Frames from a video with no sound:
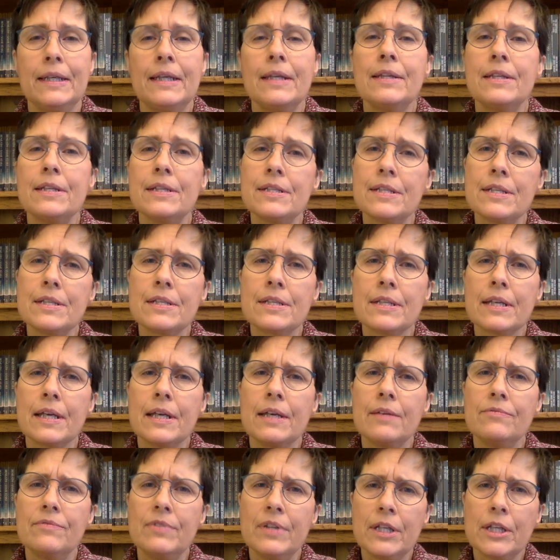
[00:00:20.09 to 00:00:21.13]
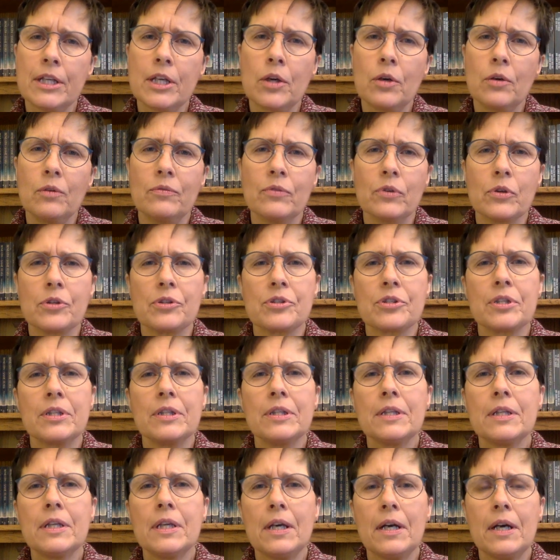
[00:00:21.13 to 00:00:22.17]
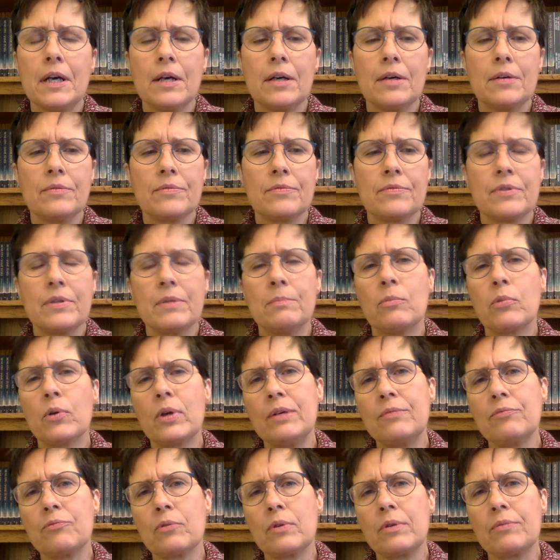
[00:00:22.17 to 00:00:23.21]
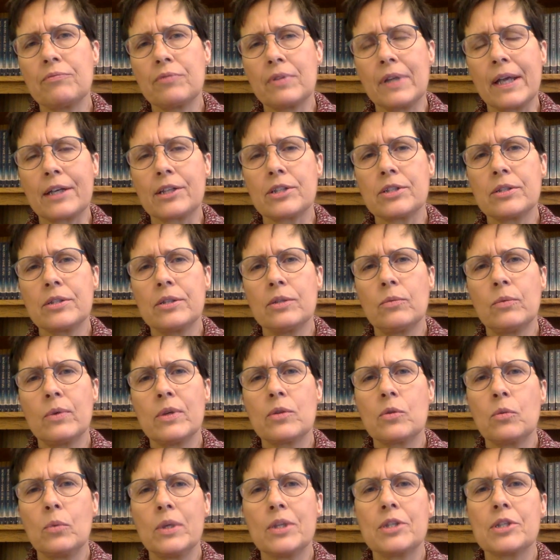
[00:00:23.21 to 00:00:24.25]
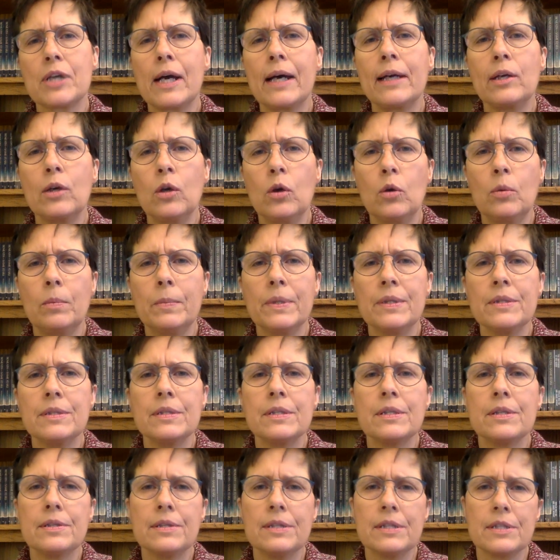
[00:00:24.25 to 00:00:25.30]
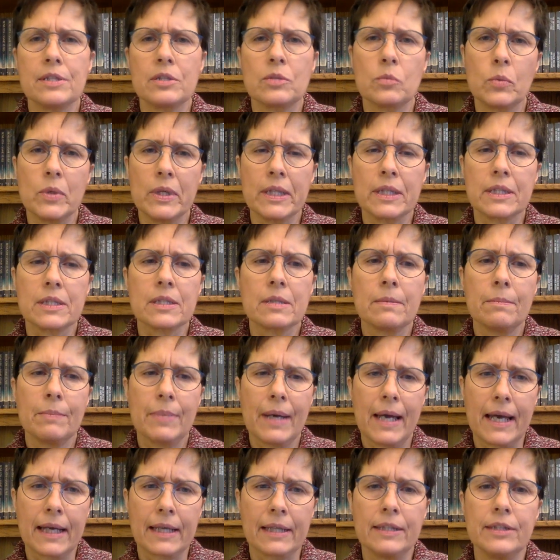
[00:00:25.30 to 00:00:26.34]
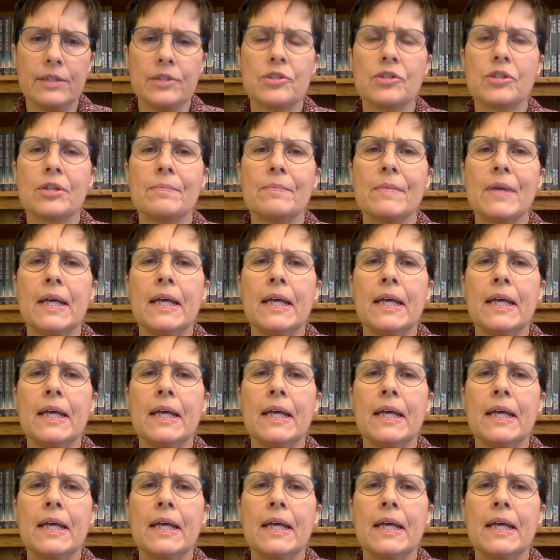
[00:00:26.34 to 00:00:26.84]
This is a video version of the brief reflection with which I opened this week's package.